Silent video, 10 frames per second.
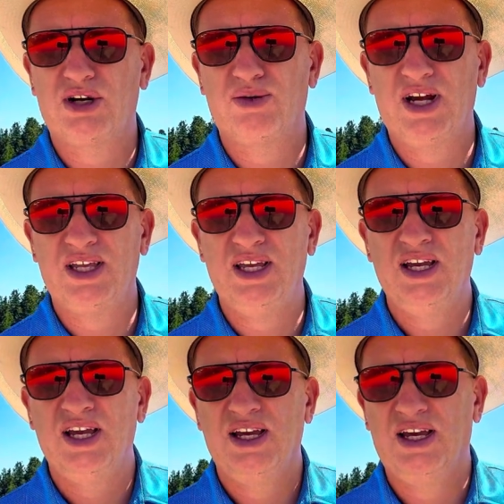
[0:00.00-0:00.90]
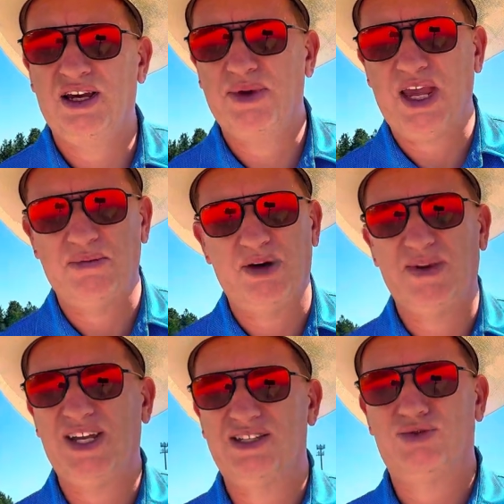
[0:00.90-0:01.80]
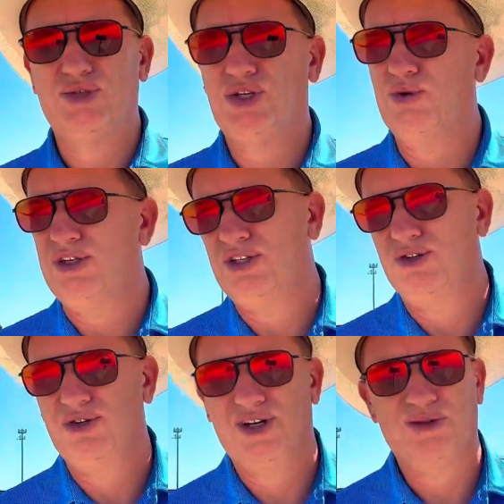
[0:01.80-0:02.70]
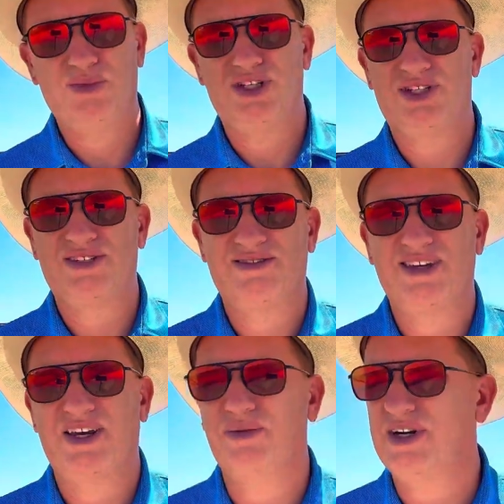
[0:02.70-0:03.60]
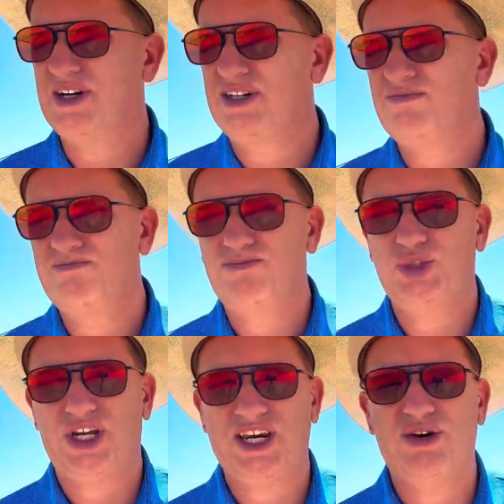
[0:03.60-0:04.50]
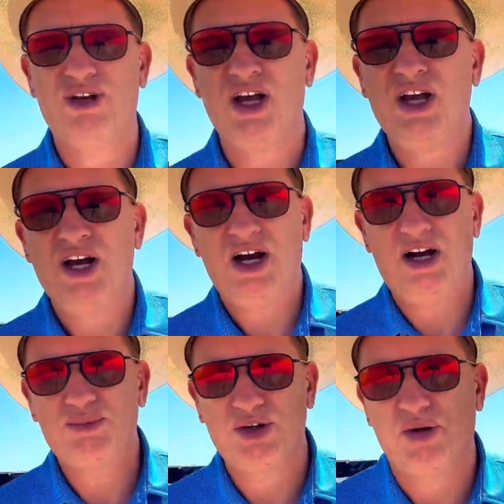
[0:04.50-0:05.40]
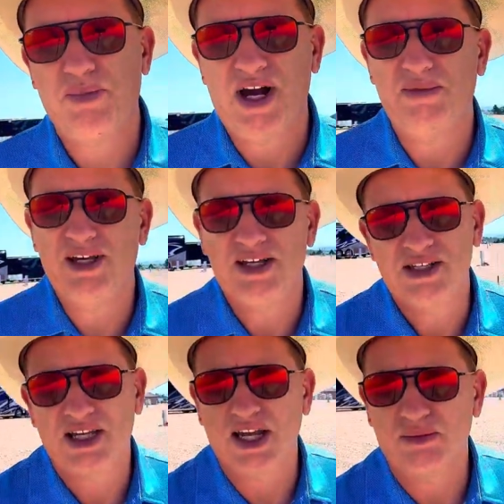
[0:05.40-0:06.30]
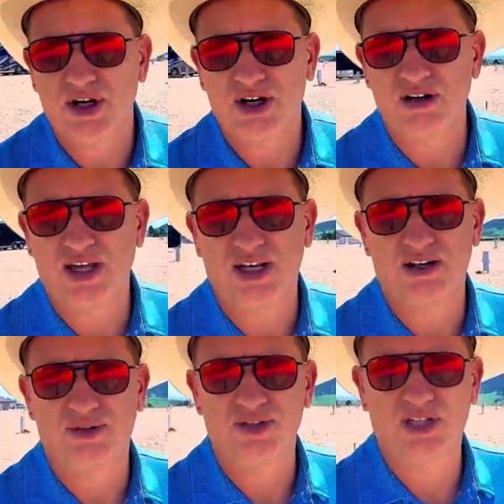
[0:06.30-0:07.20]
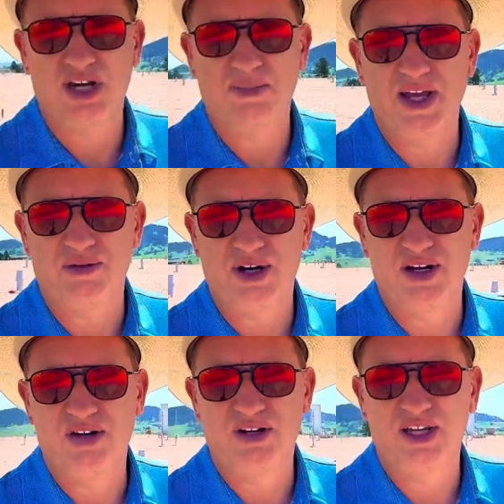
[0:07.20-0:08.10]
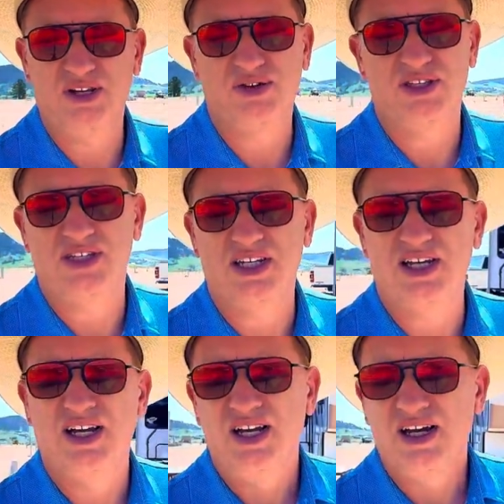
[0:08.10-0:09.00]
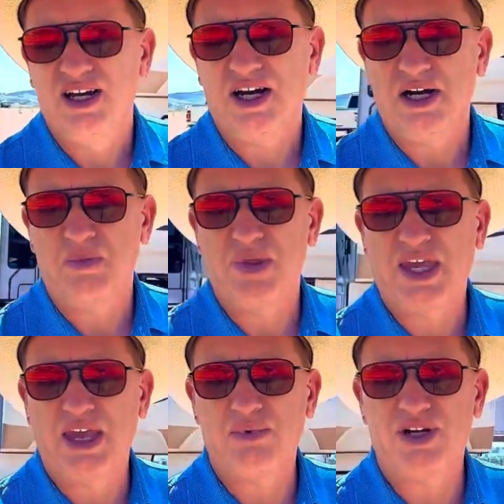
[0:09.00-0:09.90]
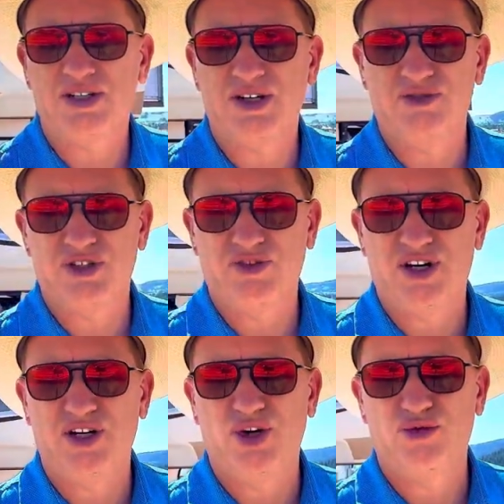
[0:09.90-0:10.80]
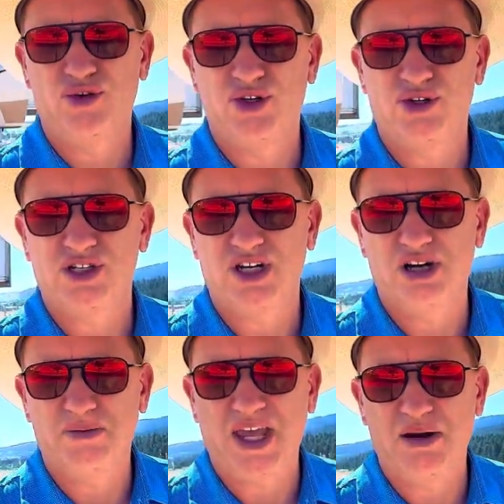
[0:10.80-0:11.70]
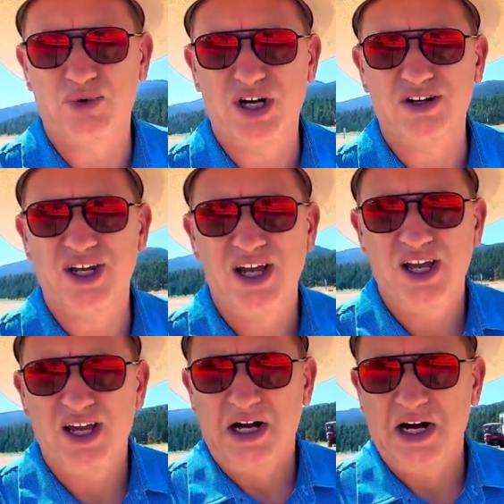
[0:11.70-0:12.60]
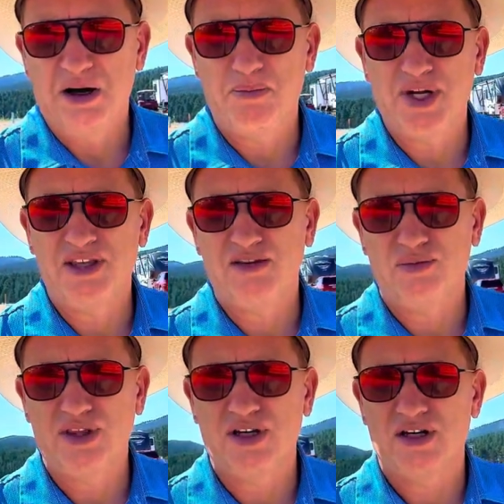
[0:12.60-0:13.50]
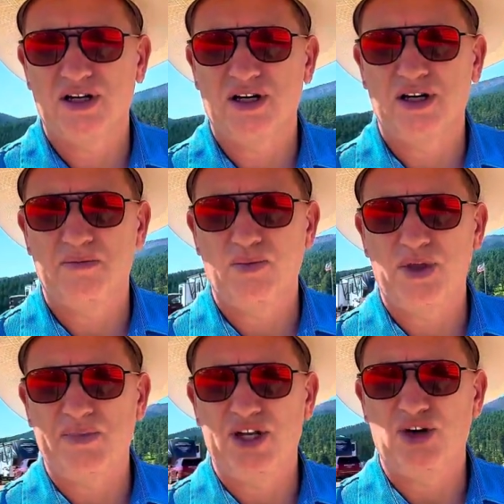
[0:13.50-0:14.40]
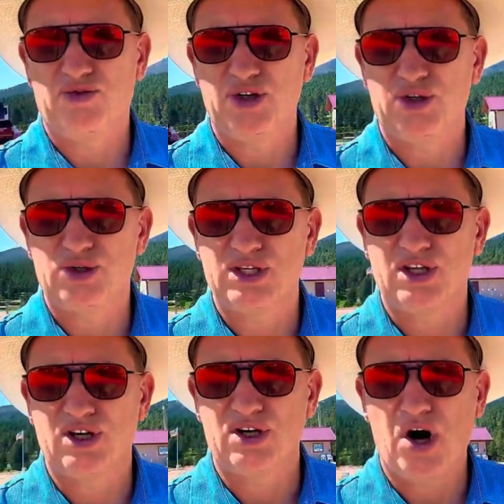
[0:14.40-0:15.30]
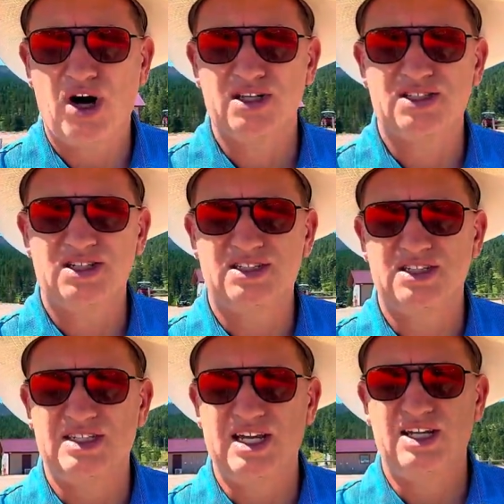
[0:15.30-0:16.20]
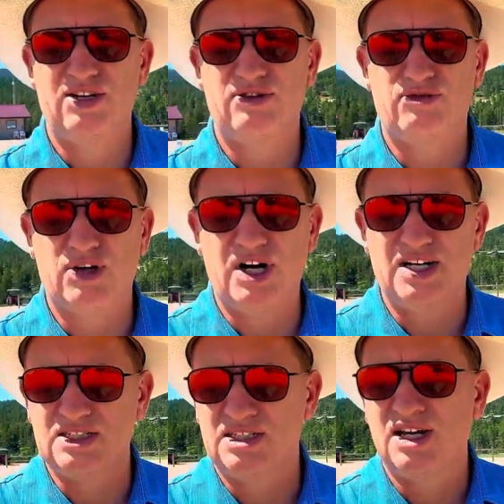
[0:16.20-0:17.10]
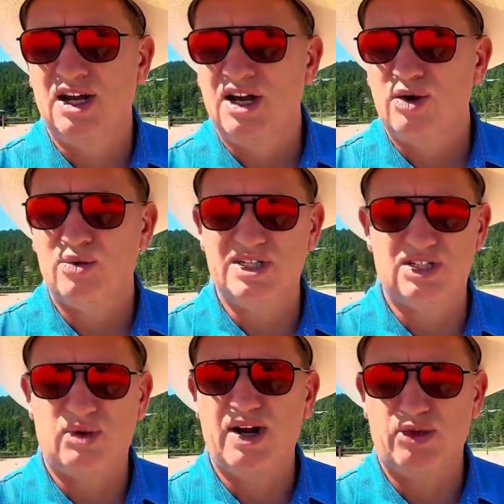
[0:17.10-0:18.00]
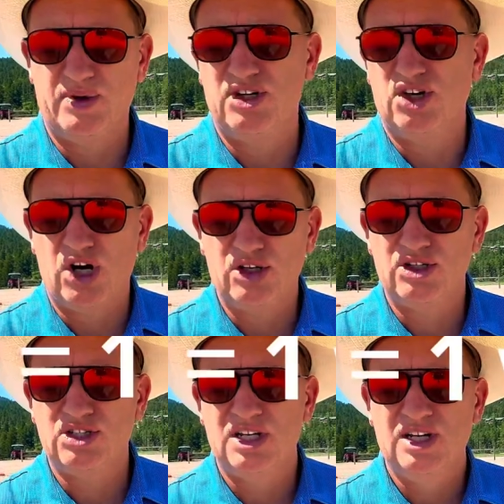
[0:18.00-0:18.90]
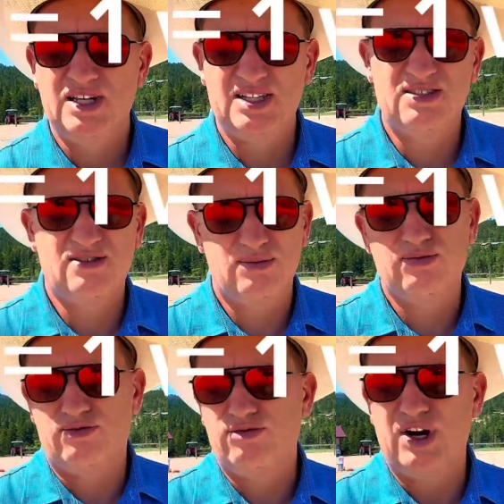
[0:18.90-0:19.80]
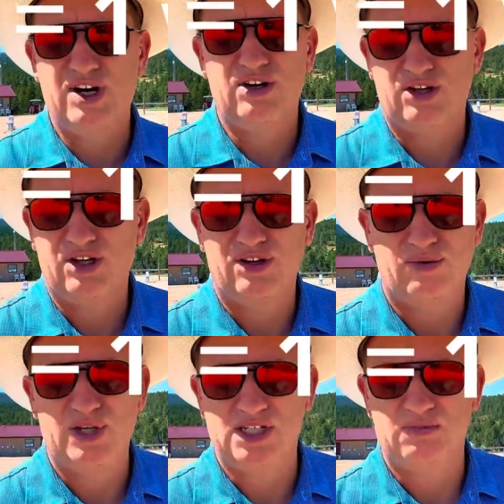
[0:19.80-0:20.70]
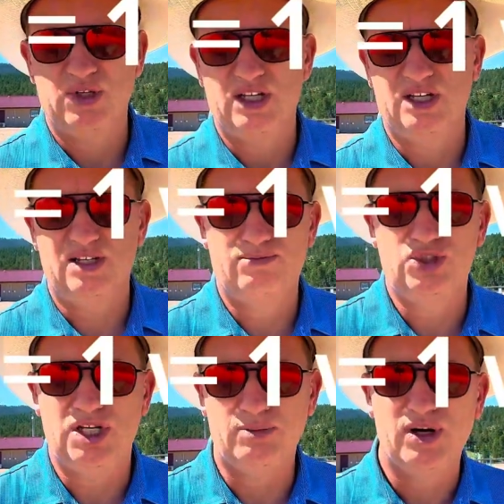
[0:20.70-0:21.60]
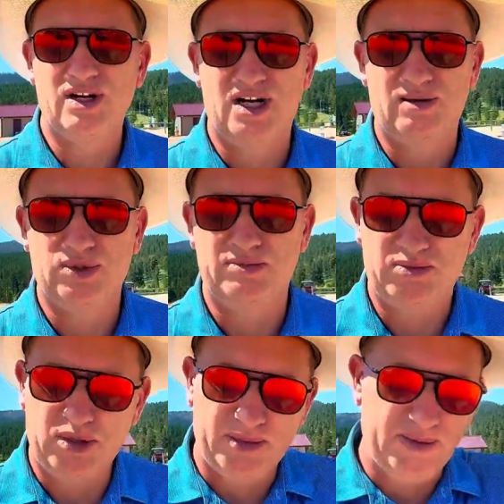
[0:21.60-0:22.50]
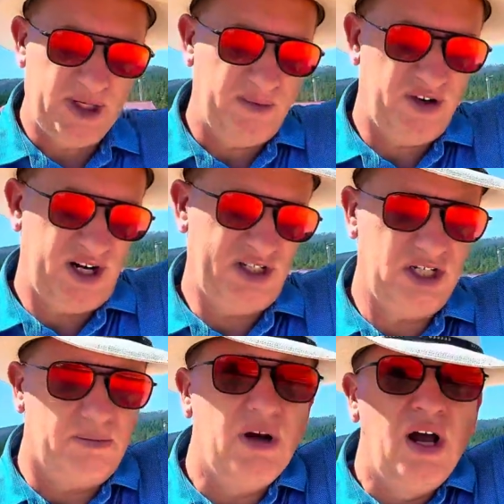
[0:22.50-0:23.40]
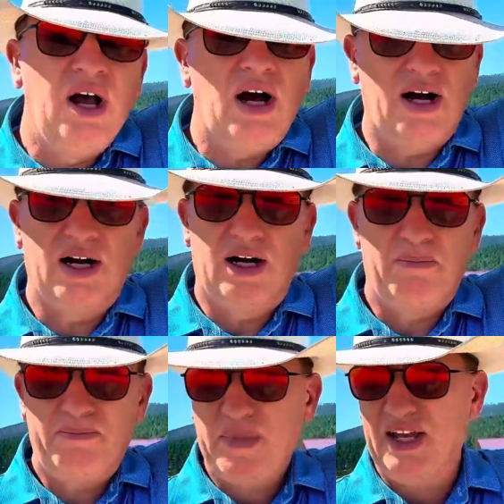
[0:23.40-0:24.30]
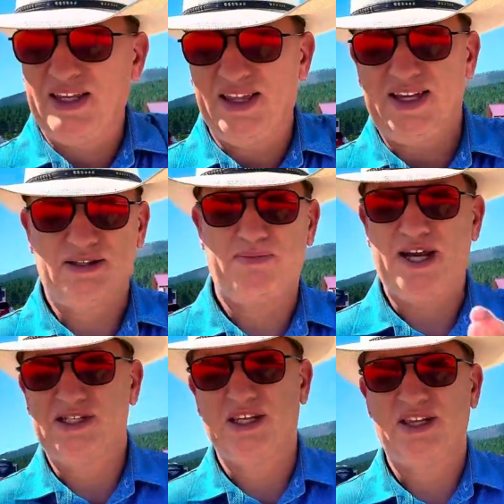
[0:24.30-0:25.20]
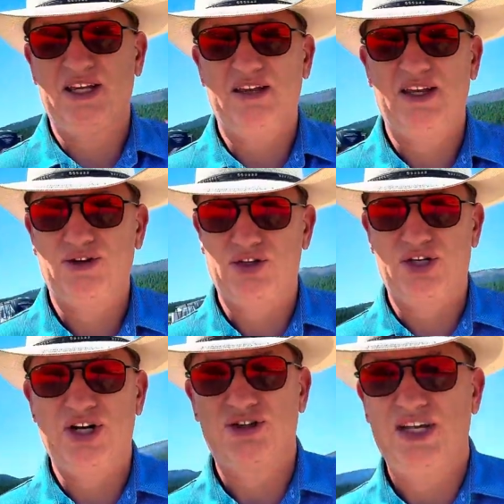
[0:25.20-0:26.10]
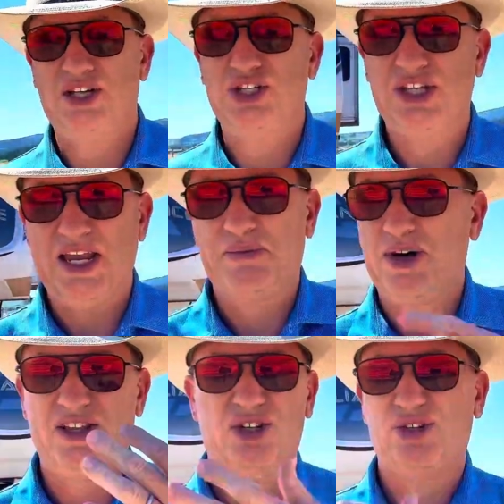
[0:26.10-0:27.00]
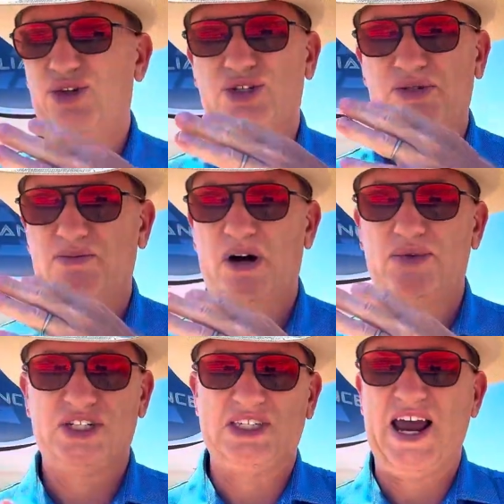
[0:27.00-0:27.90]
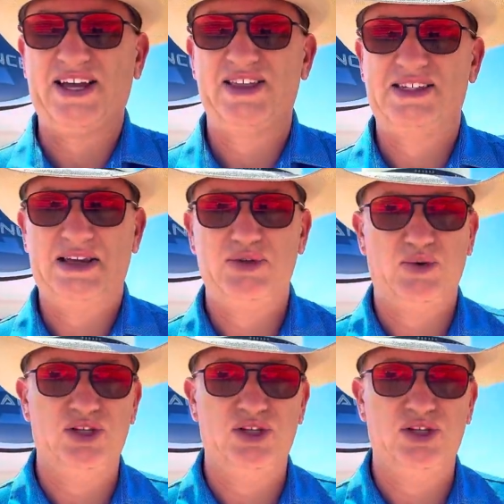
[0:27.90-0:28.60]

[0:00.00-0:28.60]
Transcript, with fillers: rally, and we came here because it was so well known. Um, we just kind of wanted to check it out. Um, so anyway, behind me is the campground, and I will just kind of pan around and you can see it. Um, the campground itself is a very no-frills um, campground. Um, but with the um, with it being no frills, the cost to stay here for us was around $300. That's fairly reasonably cheap, um, cheap, cheap, cheap, cheap, cheap, very cheap. Um, and yeah, that's basically. There's another section of the campground that looks almost exactly the same as what you